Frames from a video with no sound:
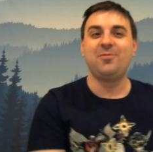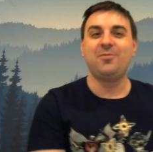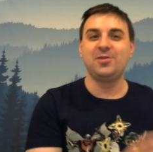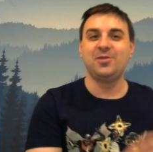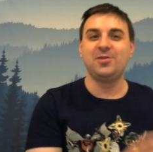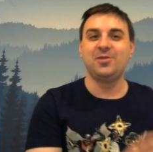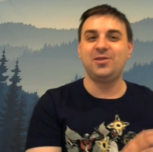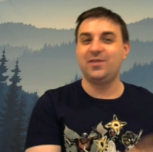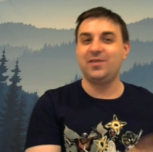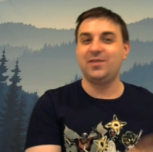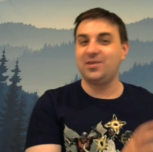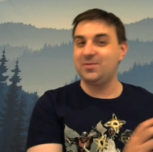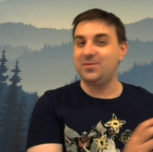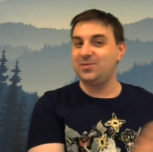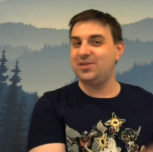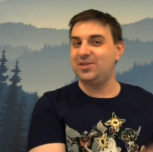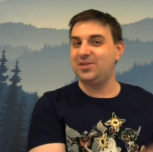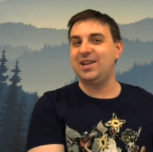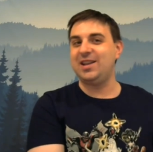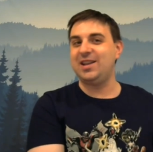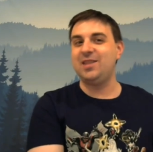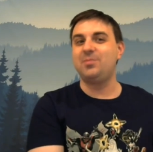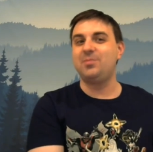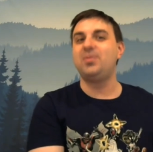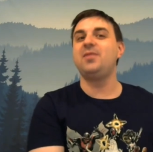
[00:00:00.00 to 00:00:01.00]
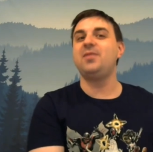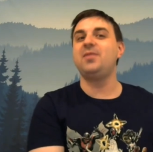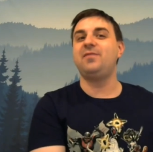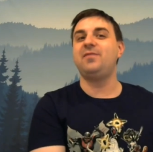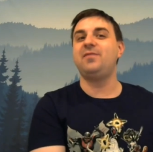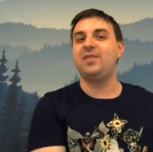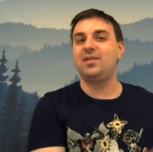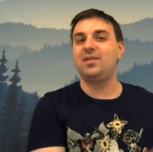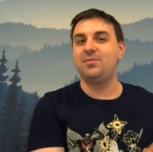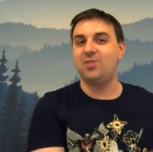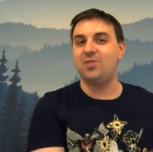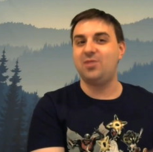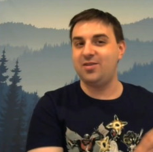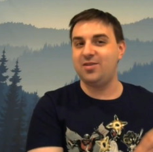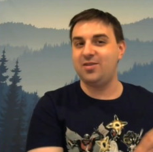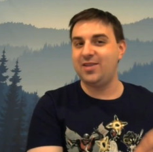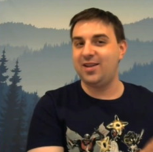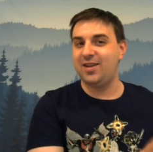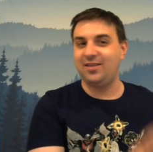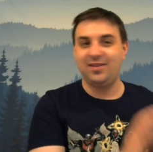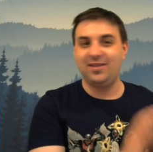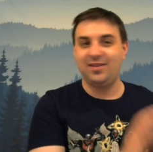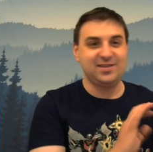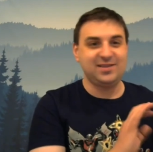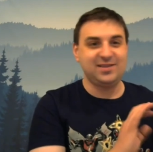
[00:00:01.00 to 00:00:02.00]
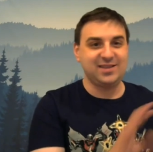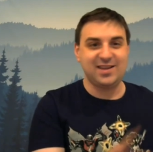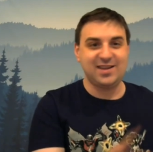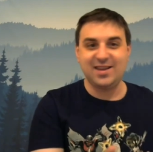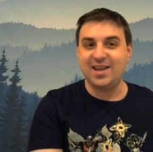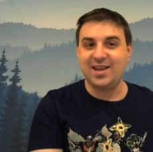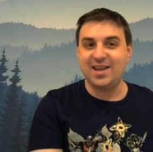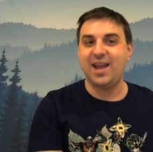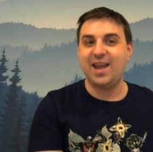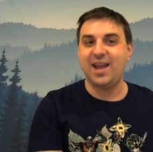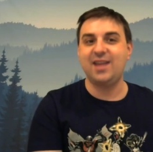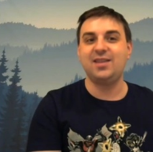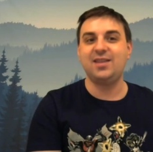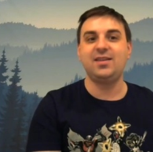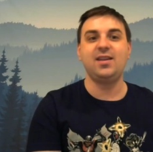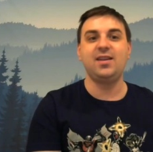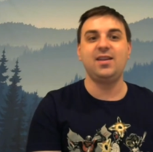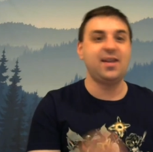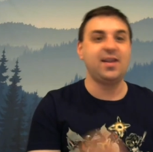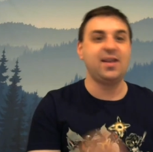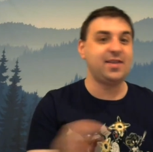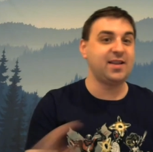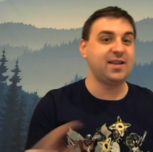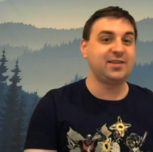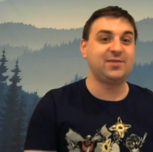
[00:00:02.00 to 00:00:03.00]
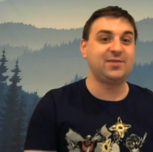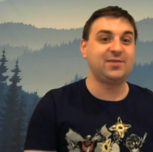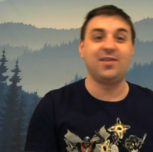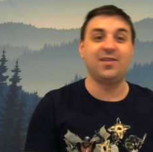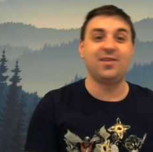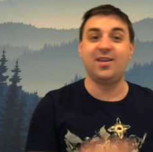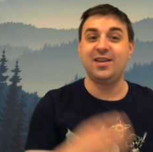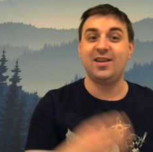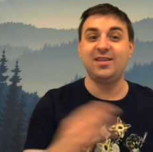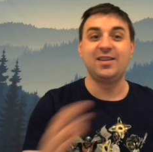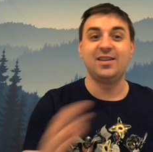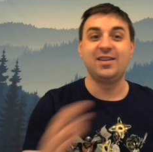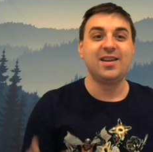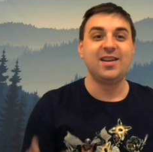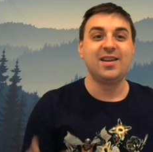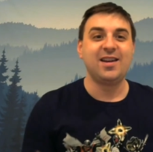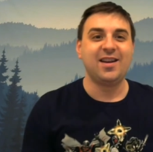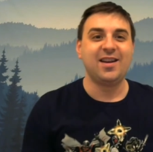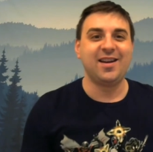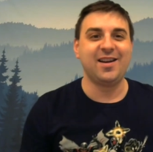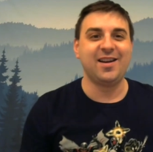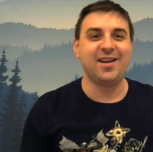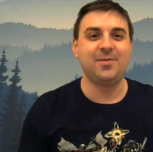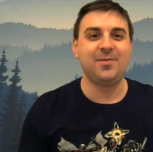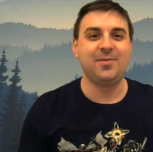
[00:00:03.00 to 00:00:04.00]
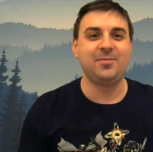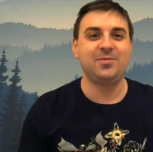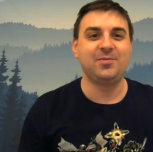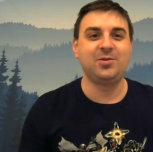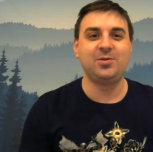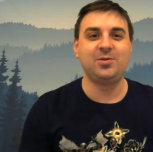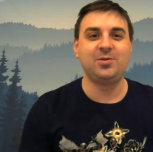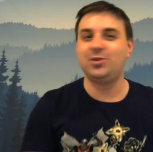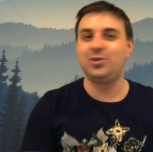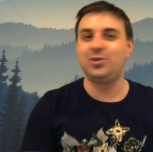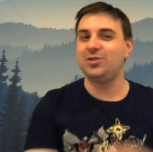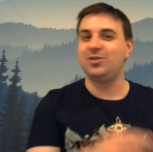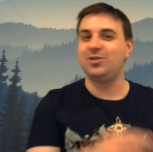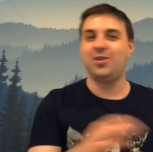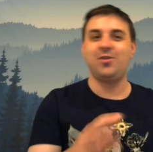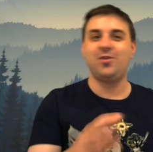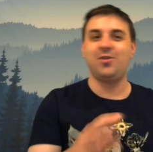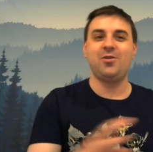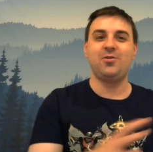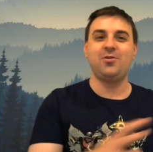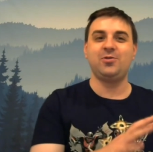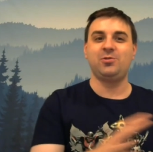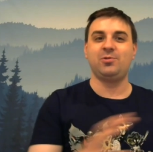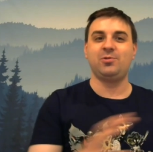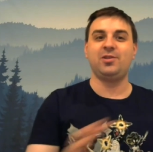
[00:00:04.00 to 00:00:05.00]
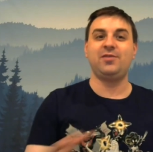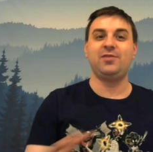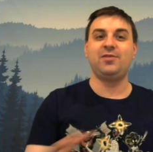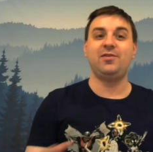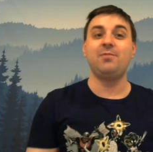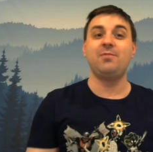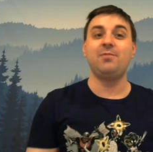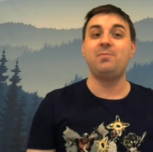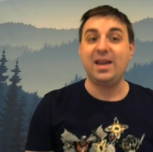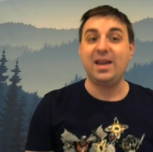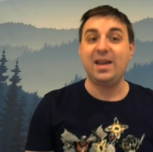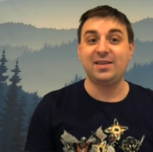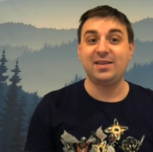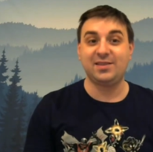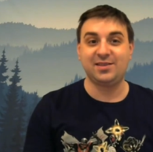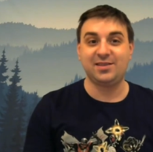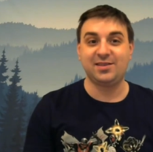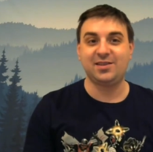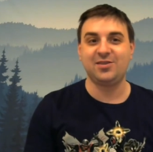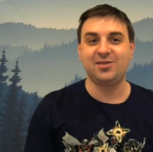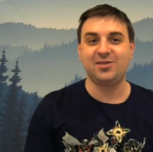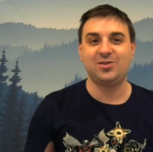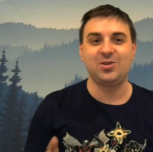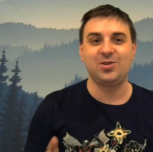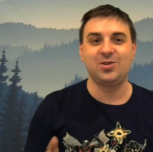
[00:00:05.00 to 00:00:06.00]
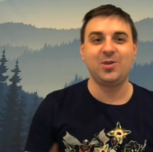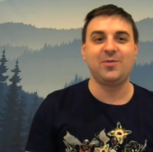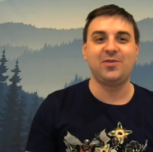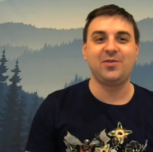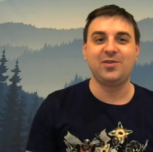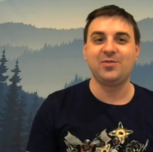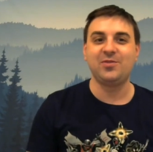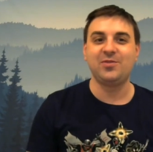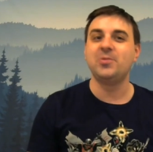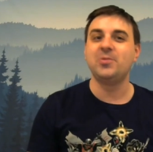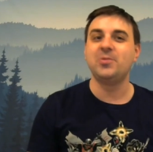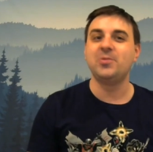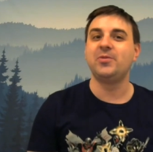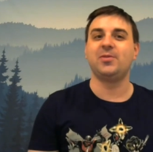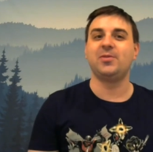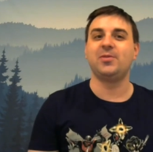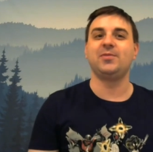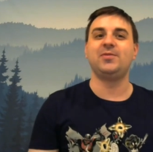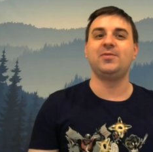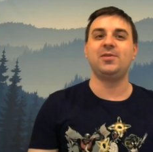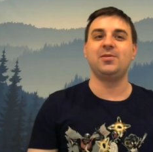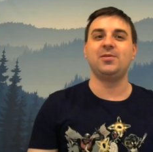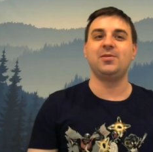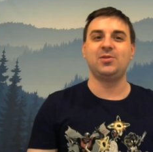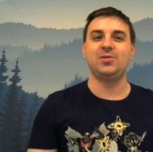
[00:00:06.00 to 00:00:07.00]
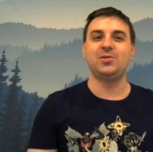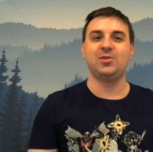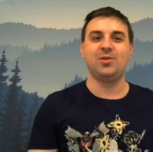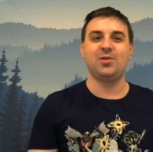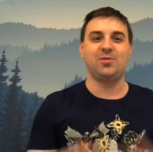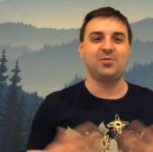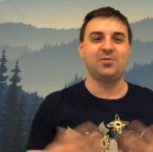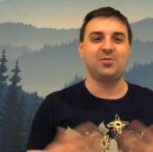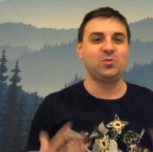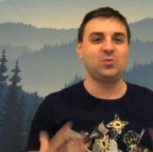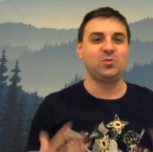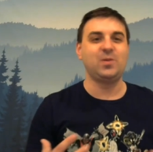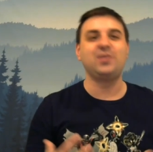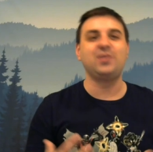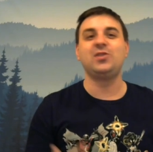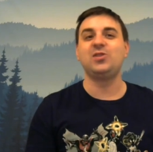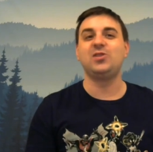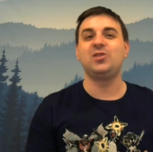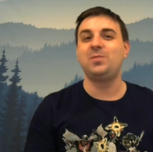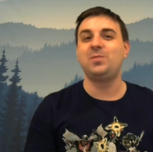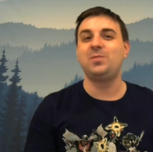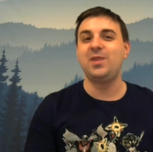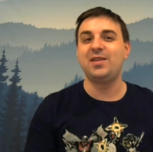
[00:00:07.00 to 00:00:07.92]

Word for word: worst films, and he put Venom on that list. He hated it, and that's fine. Um, Christian Toto is one of the best conservative movie reviewers, so I respect his